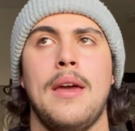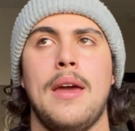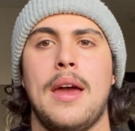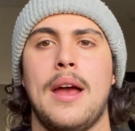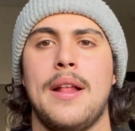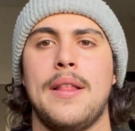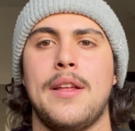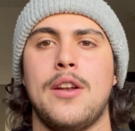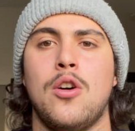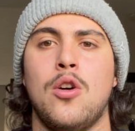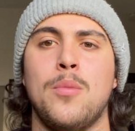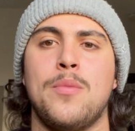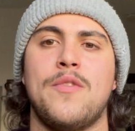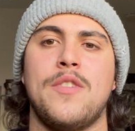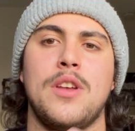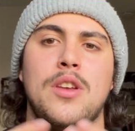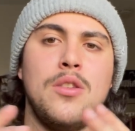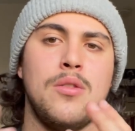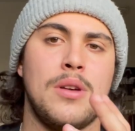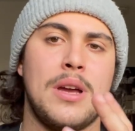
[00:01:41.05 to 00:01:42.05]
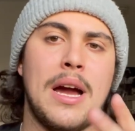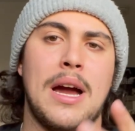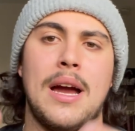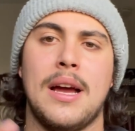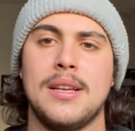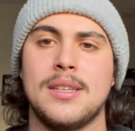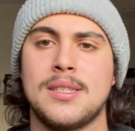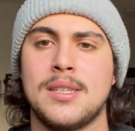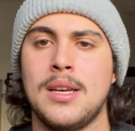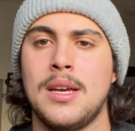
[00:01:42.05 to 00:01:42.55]
and then hopefully you
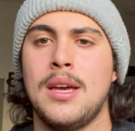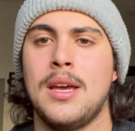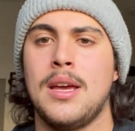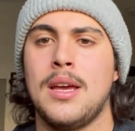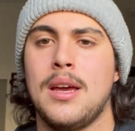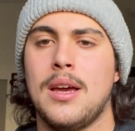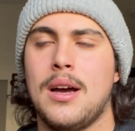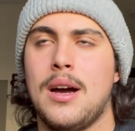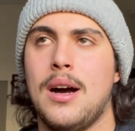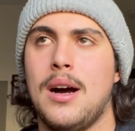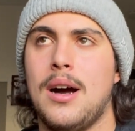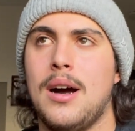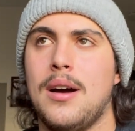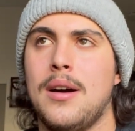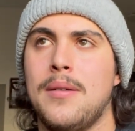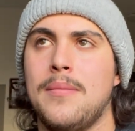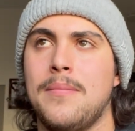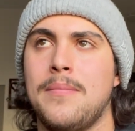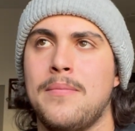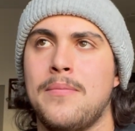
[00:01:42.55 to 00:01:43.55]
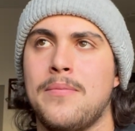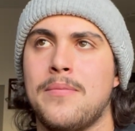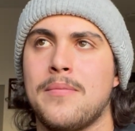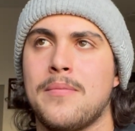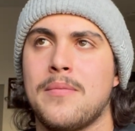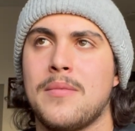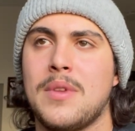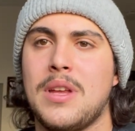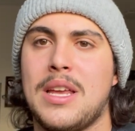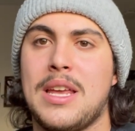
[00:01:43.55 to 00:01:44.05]
guys
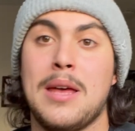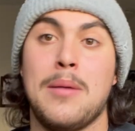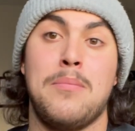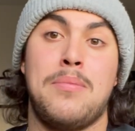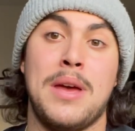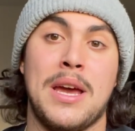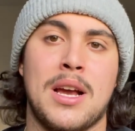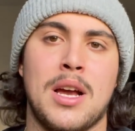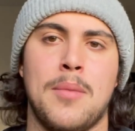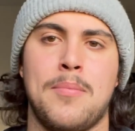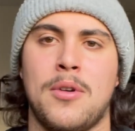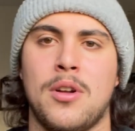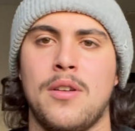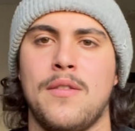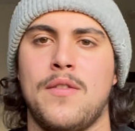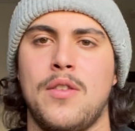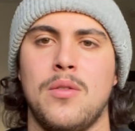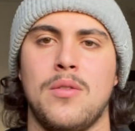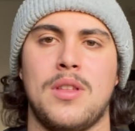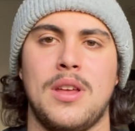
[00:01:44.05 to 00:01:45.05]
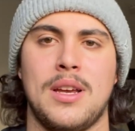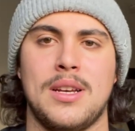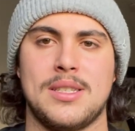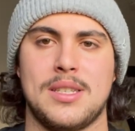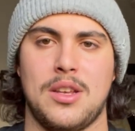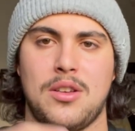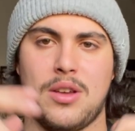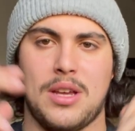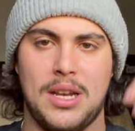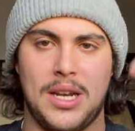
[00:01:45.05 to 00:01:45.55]
can pick up on a few things
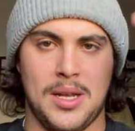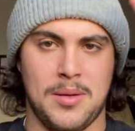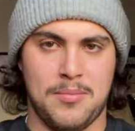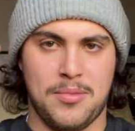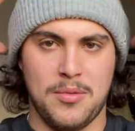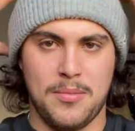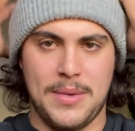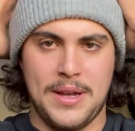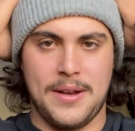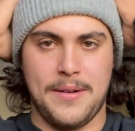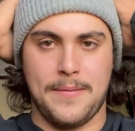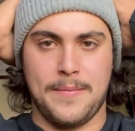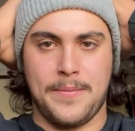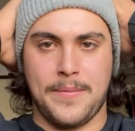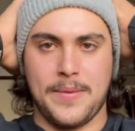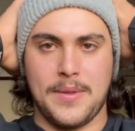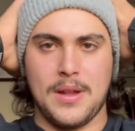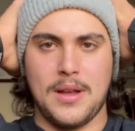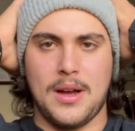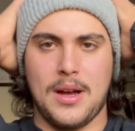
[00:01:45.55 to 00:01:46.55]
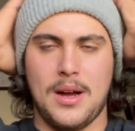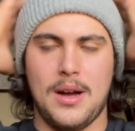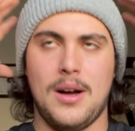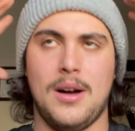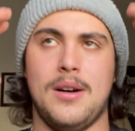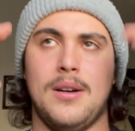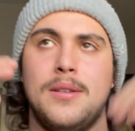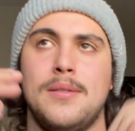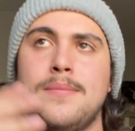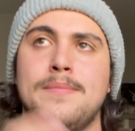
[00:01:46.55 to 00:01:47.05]
that you can implement.
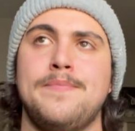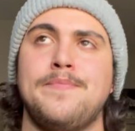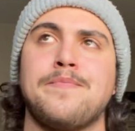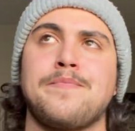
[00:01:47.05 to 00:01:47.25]
And